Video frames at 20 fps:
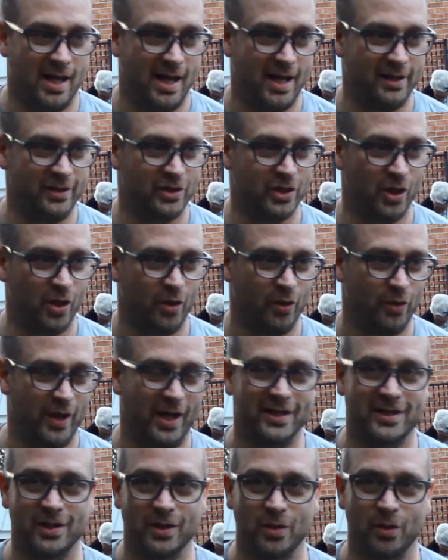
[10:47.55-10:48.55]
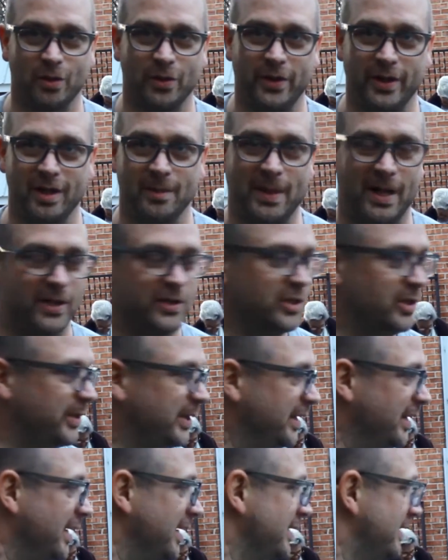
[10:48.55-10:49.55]
And so that's the cool thing about
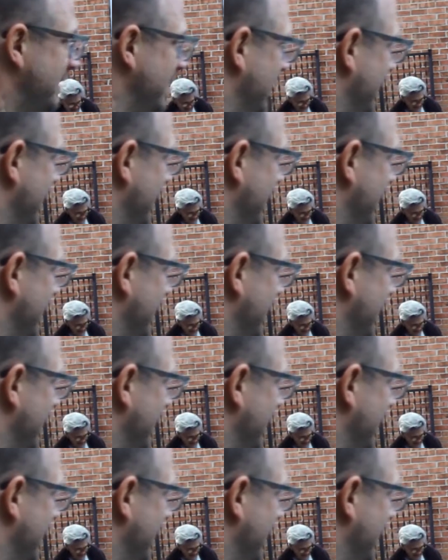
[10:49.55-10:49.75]
doing this.